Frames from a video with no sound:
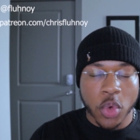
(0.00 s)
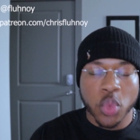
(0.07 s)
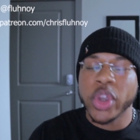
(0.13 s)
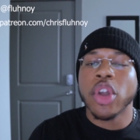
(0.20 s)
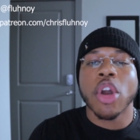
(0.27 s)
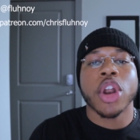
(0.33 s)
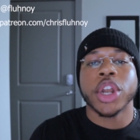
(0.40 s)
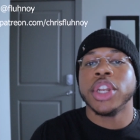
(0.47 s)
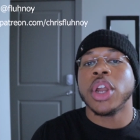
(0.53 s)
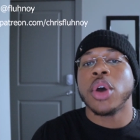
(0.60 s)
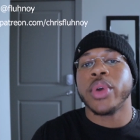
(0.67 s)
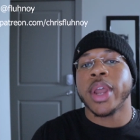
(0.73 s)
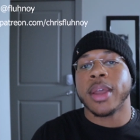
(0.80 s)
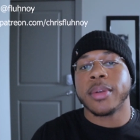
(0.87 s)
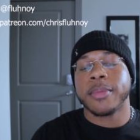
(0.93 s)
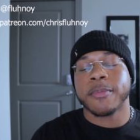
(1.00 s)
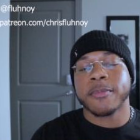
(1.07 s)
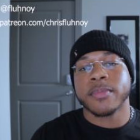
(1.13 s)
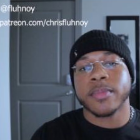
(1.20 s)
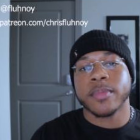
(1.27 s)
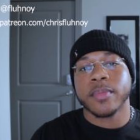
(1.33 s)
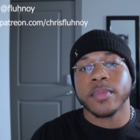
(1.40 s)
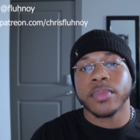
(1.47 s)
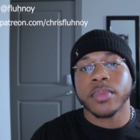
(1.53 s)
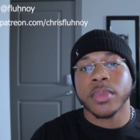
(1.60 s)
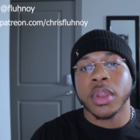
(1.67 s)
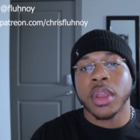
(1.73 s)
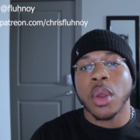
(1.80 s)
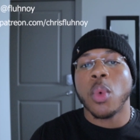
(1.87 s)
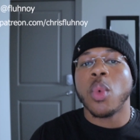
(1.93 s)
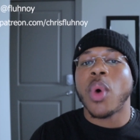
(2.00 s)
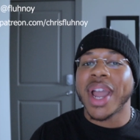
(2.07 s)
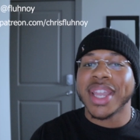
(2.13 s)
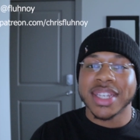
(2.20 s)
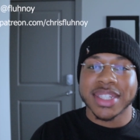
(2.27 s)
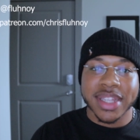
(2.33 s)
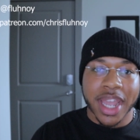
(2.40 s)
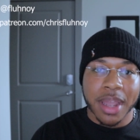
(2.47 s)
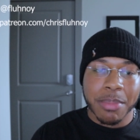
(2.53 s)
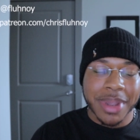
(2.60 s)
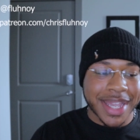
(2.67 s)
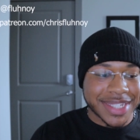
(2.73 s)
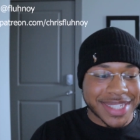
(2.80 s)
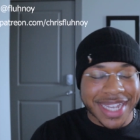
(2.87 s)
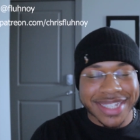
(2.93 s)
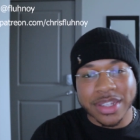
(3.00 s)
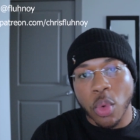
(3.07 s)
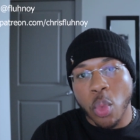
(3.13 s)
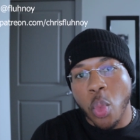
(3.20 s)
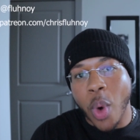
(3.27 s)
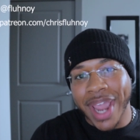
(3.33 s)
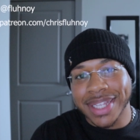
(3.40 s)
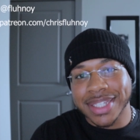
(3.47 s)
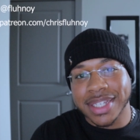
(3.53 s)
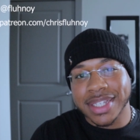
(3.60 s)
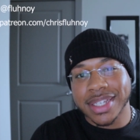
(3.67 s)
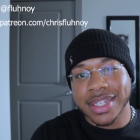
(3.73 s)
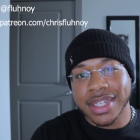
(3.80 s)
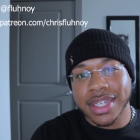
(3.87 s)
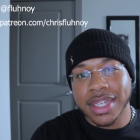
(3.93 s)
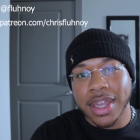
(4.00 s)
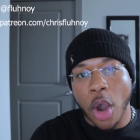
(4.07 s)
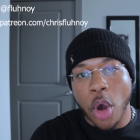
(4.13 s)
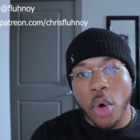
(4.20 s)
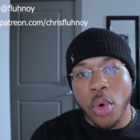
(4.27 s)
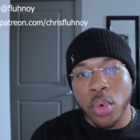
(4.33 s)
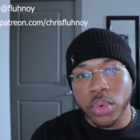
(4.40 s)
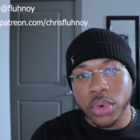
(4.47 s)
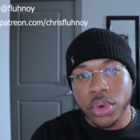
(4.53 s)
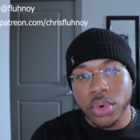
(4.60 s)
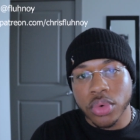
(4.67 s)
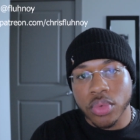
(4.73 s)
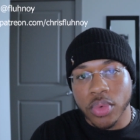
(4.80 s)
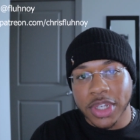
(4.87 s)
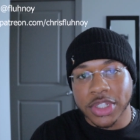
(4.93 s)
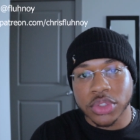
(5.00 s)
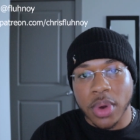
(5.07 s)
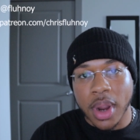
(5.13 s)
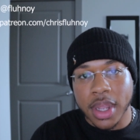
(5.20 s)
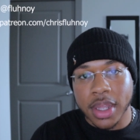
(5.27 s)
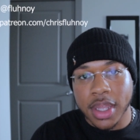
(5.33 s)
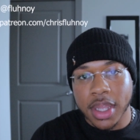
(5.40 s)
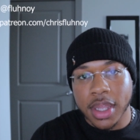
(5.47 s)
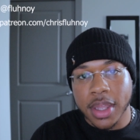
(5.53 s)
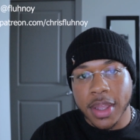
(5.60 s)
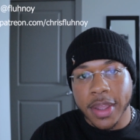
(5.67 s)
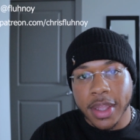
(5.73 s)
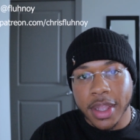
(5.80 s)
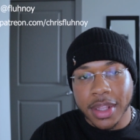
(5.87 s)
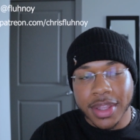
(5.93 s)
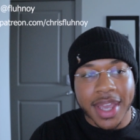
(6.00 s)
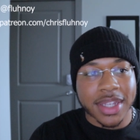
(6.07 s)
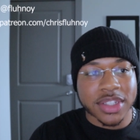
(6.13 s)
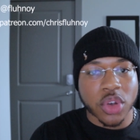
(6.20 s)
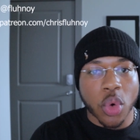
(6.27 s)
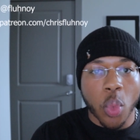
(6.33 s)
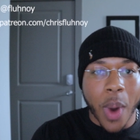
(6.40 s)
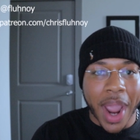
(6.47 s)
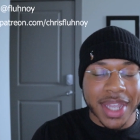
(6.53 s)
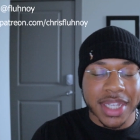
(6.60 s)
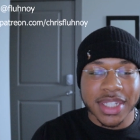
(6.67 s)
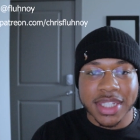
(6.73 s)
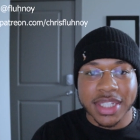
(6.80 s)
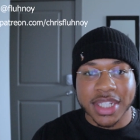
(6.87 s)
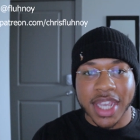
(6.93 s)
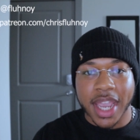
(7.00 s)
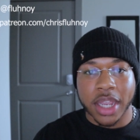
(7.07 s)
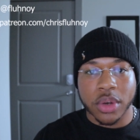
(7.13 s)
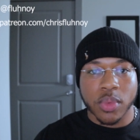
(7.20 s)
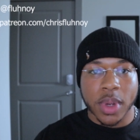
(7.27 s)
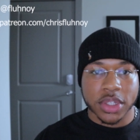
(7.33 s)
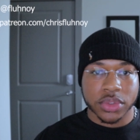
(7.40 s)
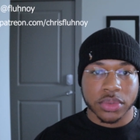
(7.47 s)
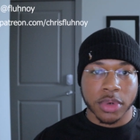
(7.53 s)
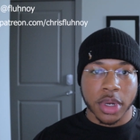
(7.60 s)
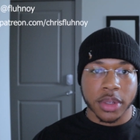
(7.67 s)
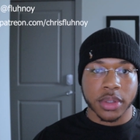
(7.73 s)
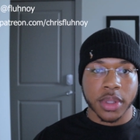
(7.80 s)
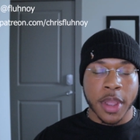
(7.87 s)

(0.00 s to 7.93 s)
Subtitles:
We already know that. Why is that? Because that's a white-owned restaurant. That is a white chain restaurant.